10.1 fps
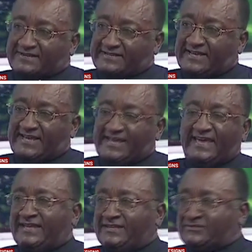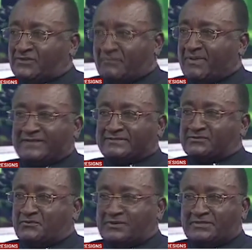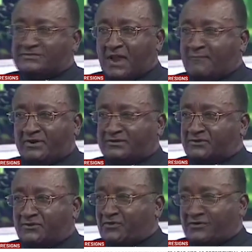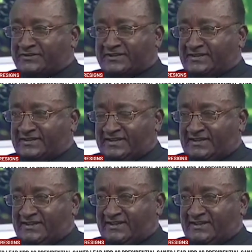to be sacked, he's not a person who, he's not appointing authority.